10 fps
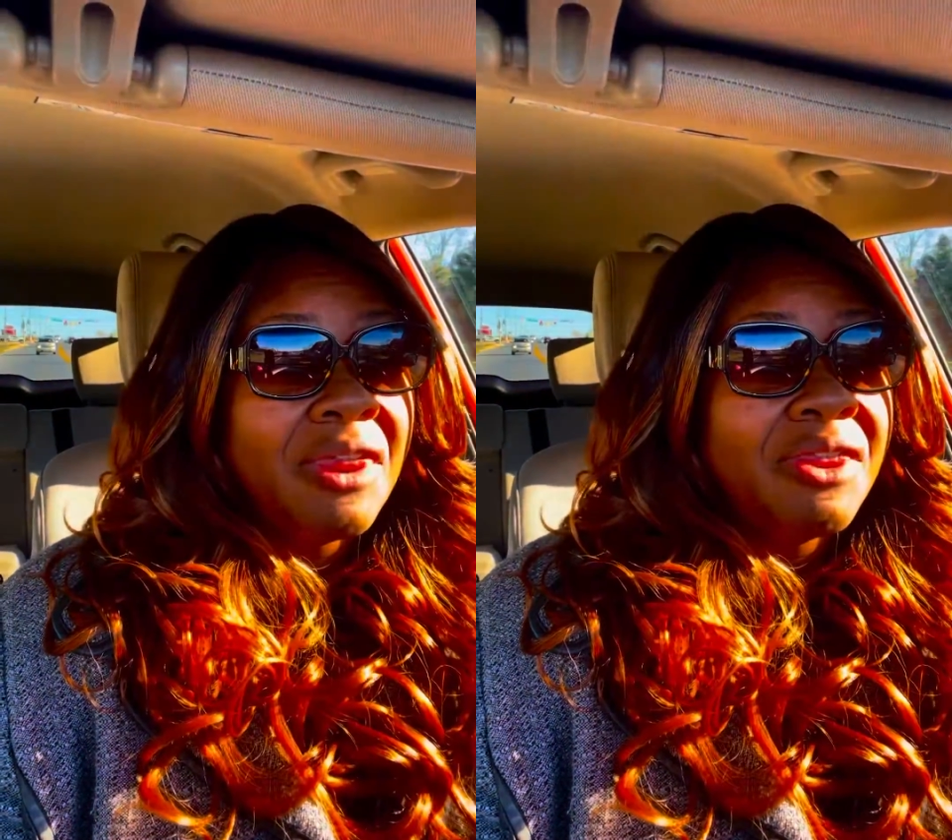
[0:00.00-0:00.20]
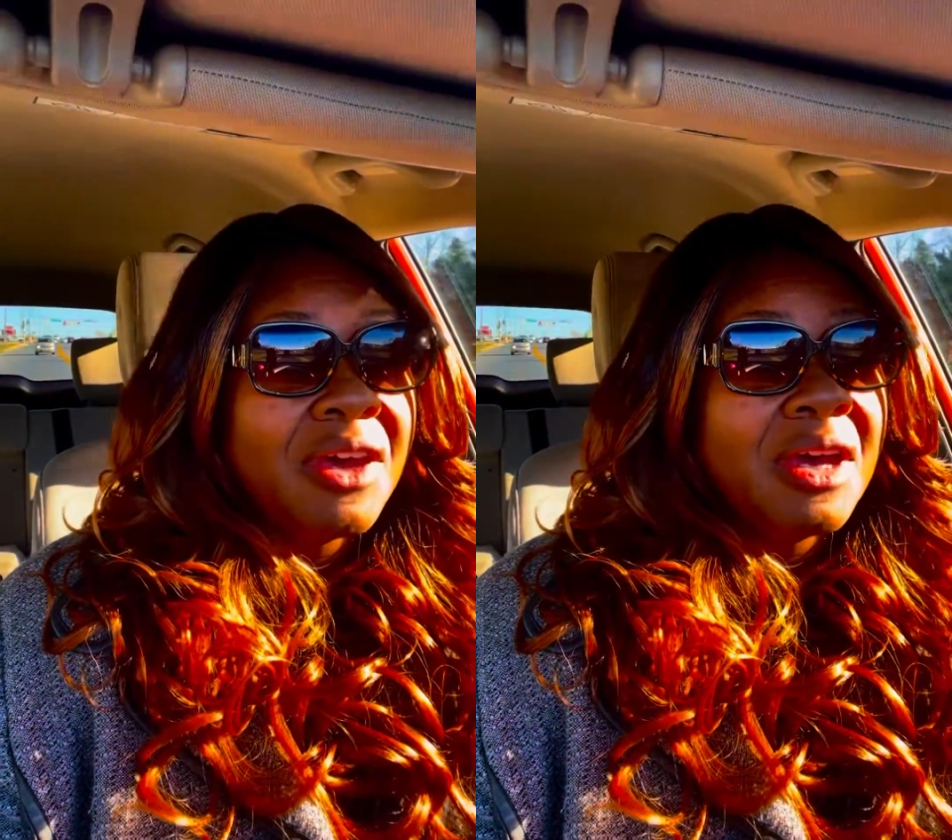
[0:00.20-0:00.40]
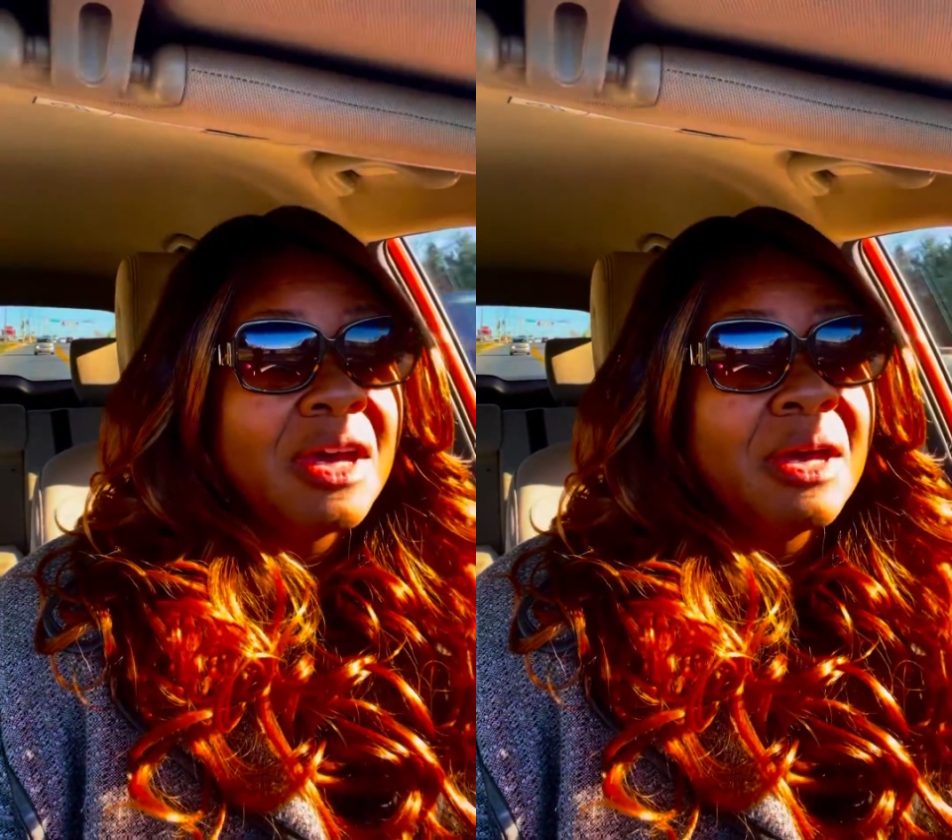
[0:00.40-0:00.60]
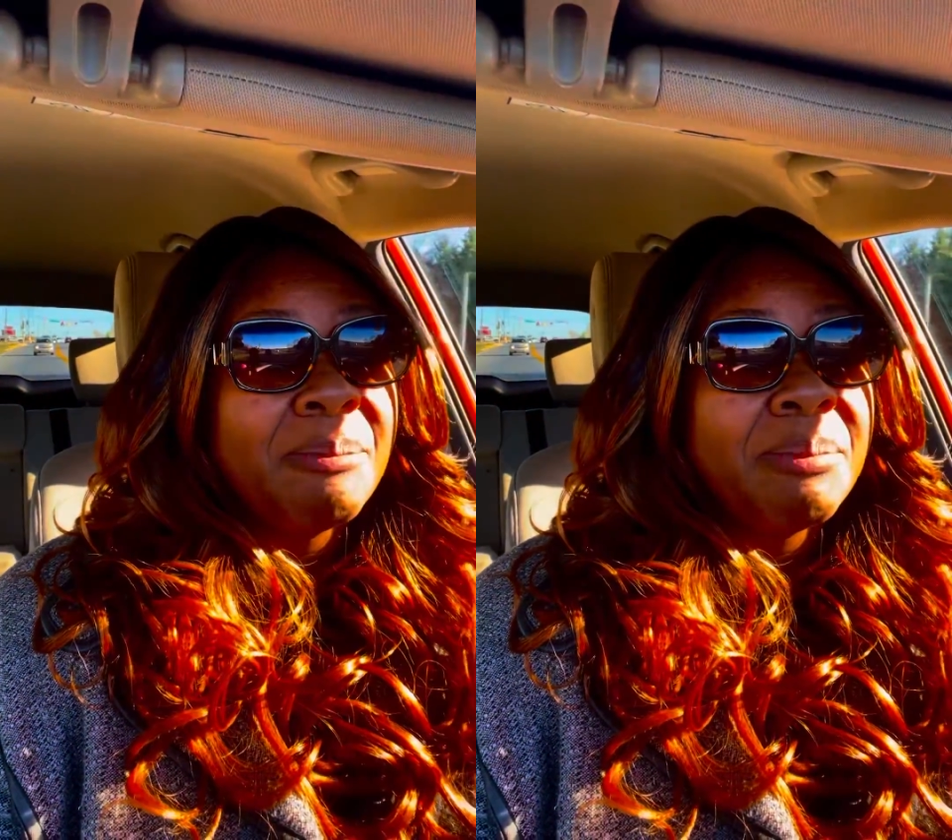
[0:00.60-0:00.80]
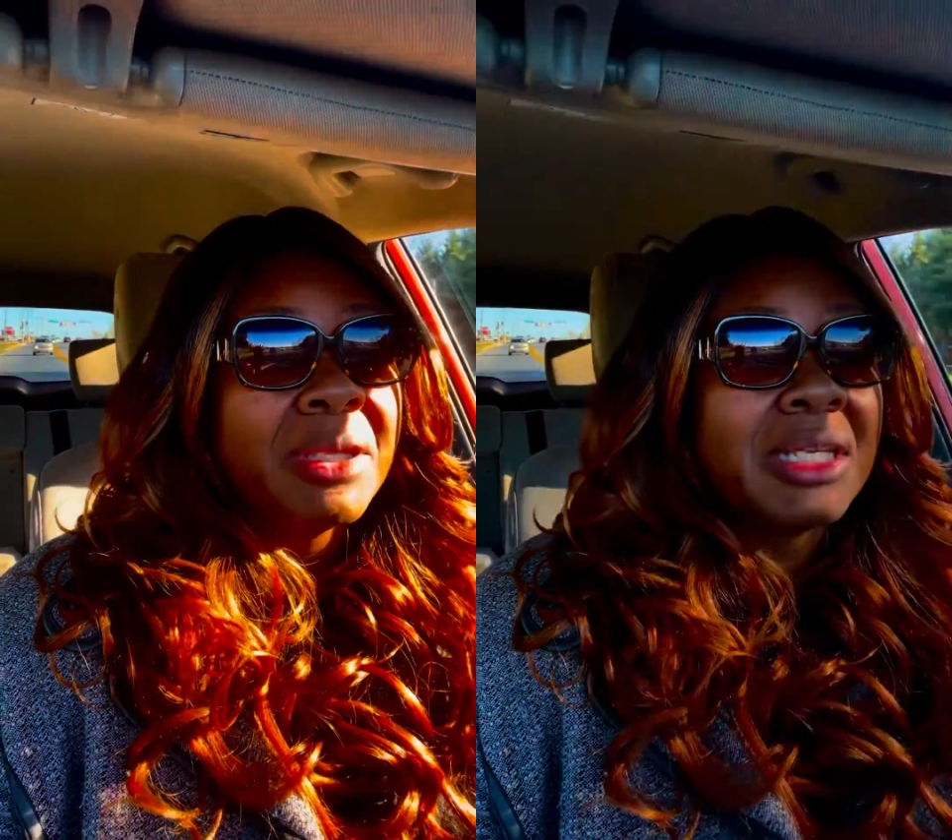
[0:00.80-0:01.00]
the
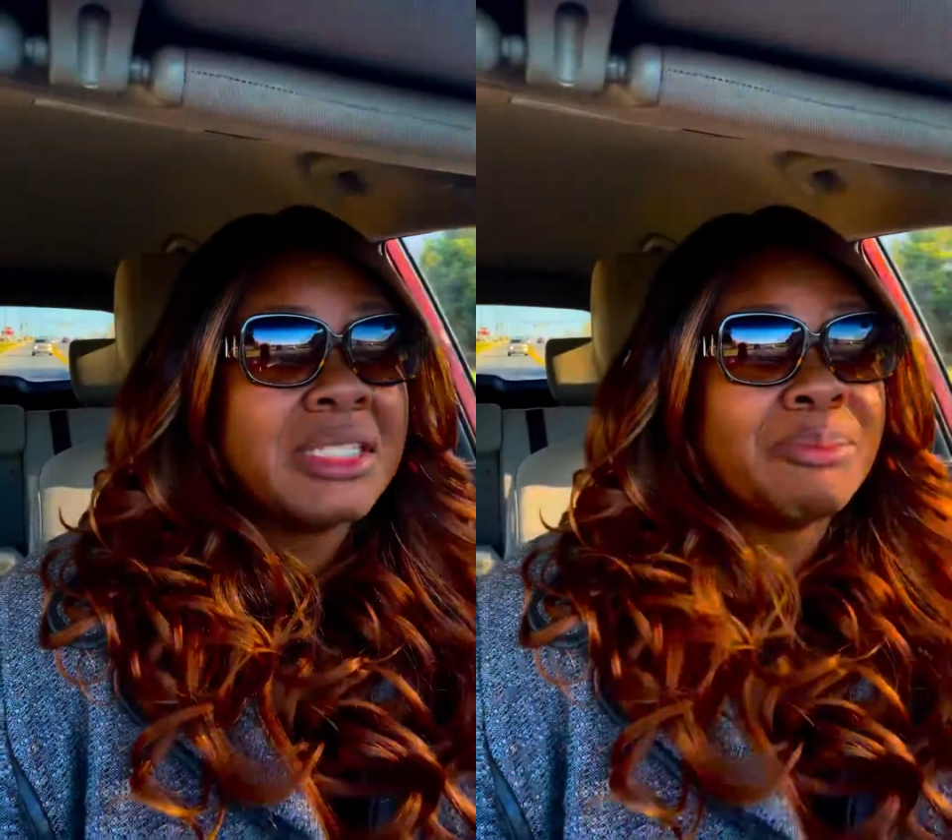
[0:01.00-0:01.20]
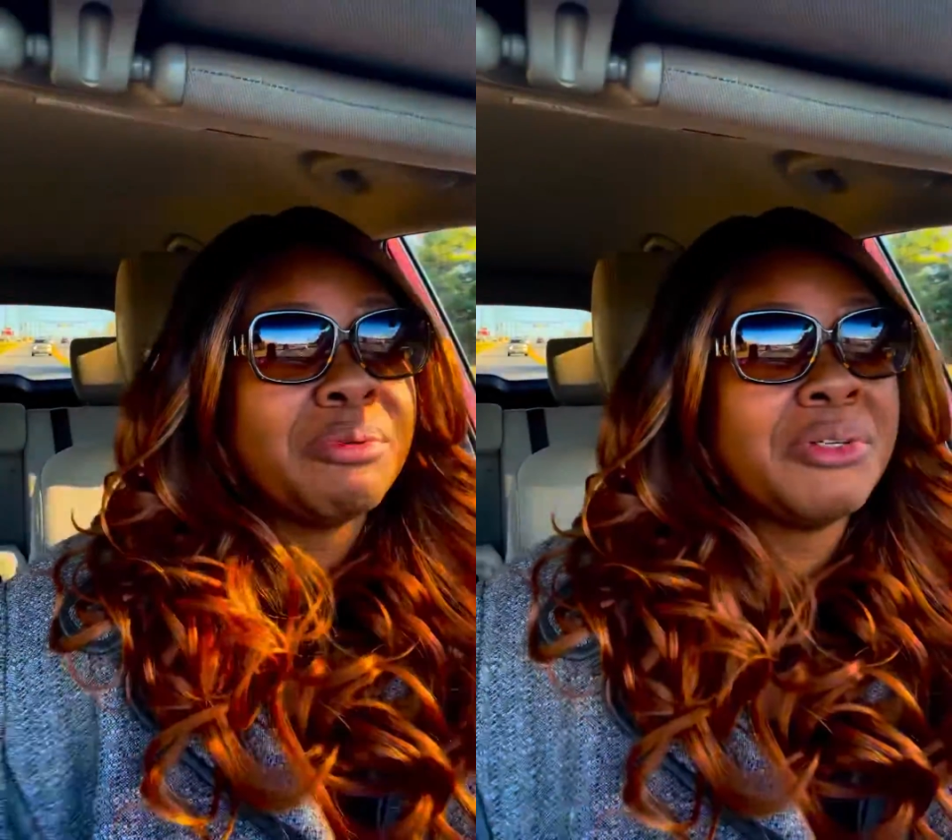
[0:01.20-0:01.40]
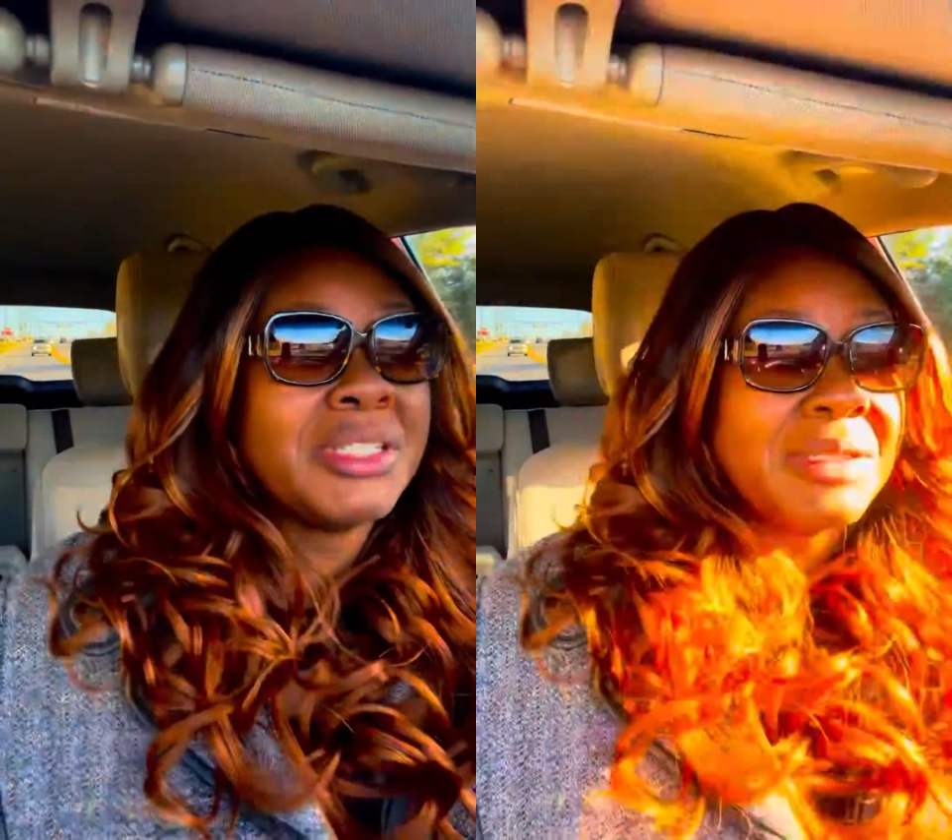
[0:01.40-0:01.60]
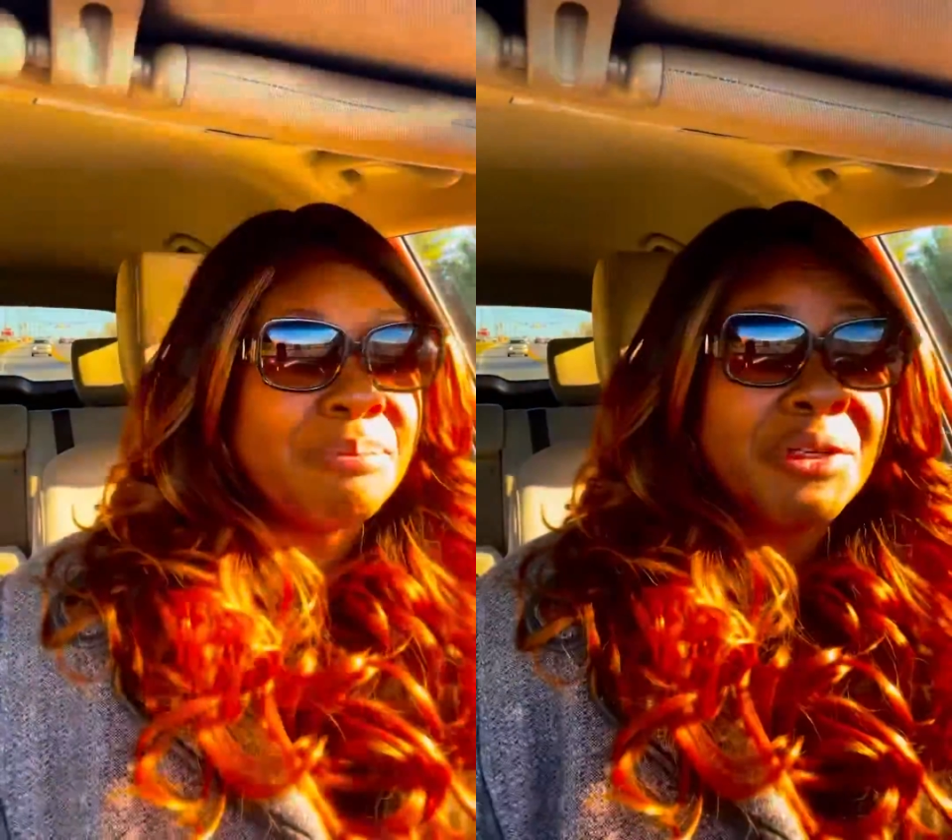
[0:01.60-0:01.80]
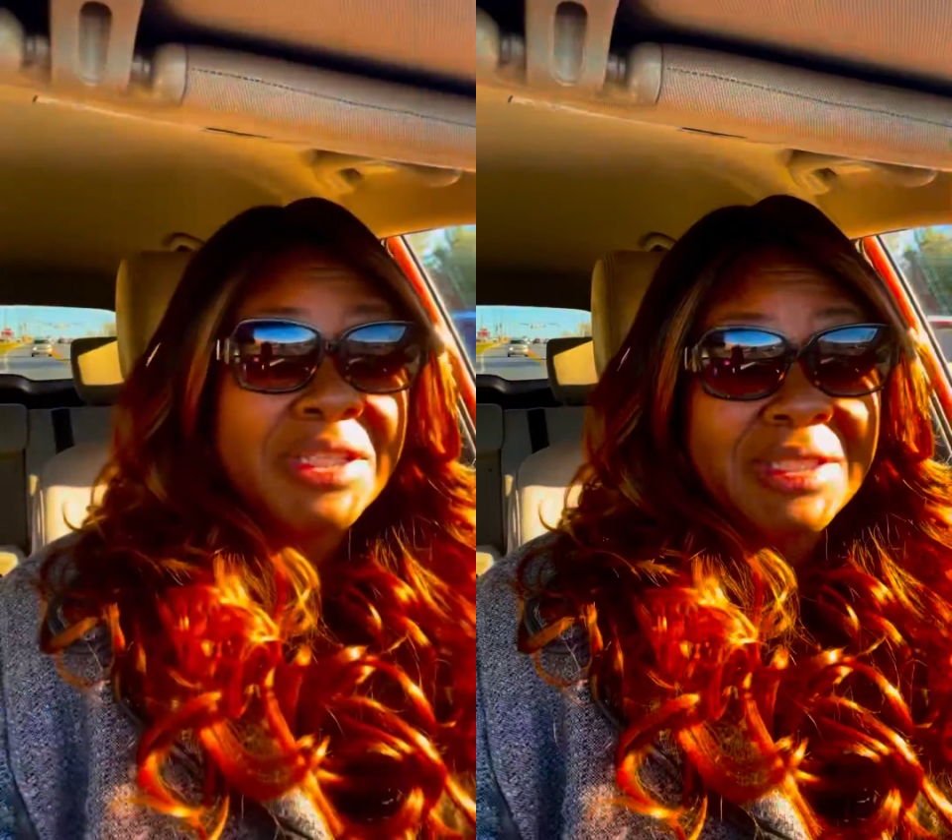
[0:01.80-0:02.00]
police
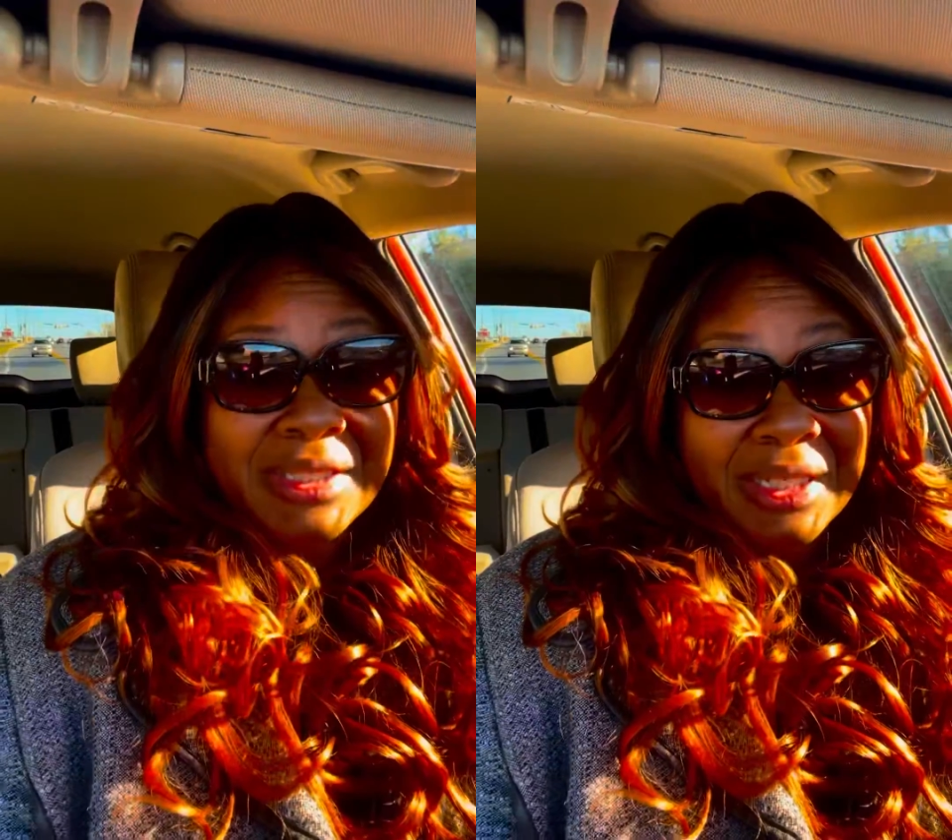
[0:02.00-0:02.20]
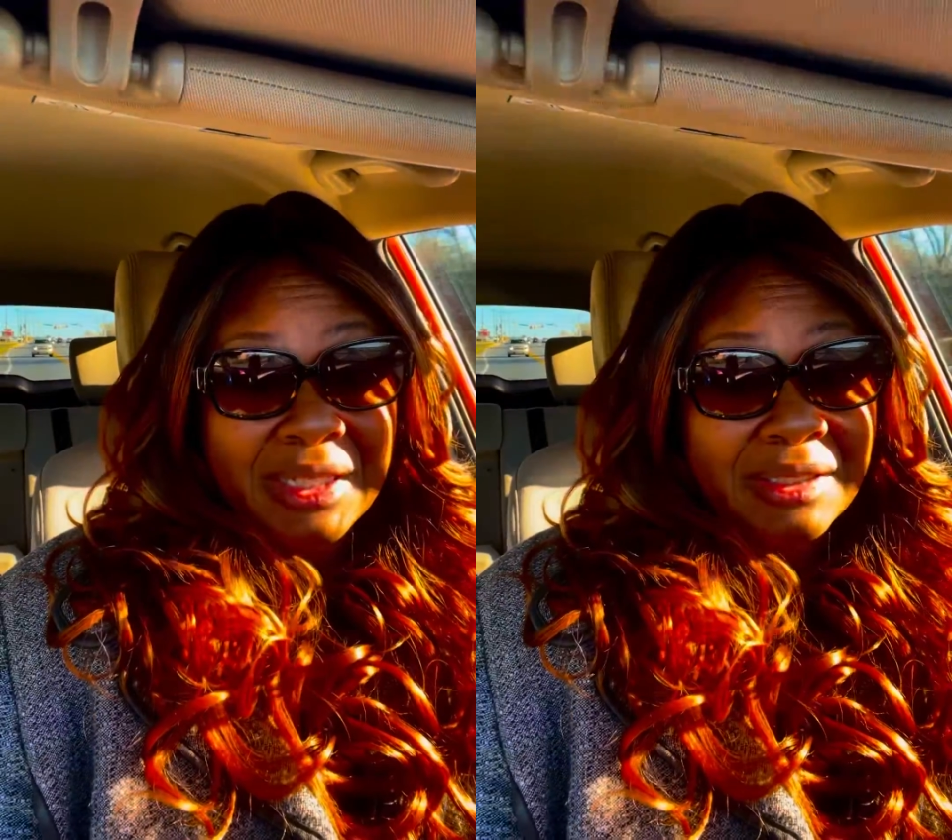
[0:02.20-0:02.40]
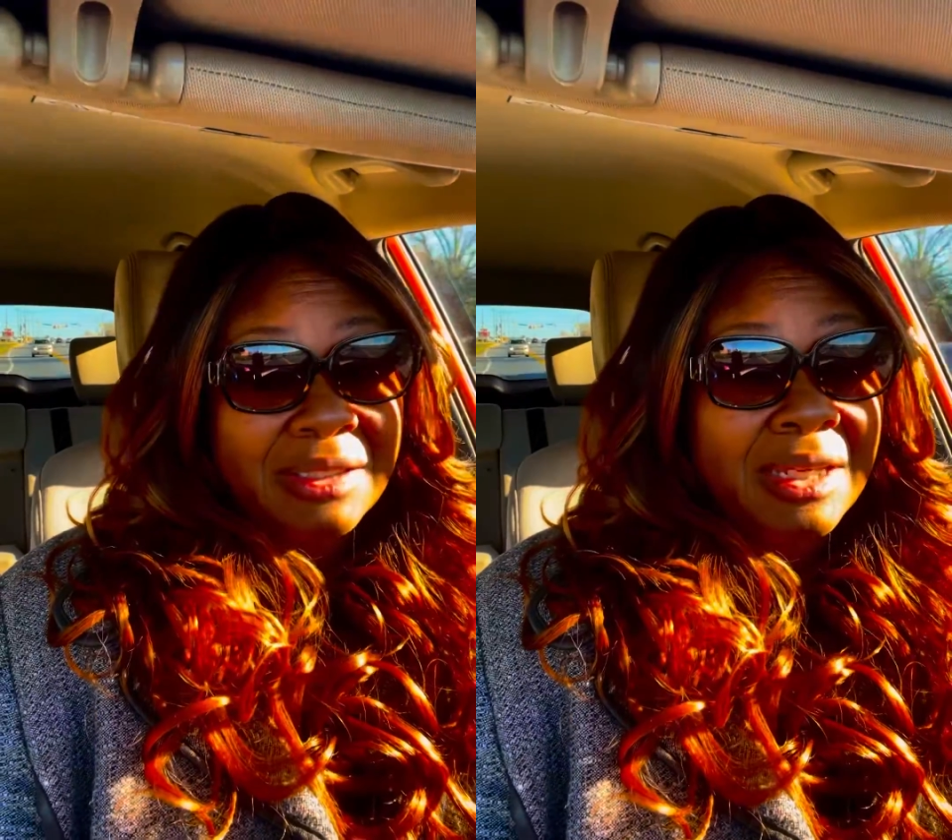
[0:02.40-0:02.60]
precinct,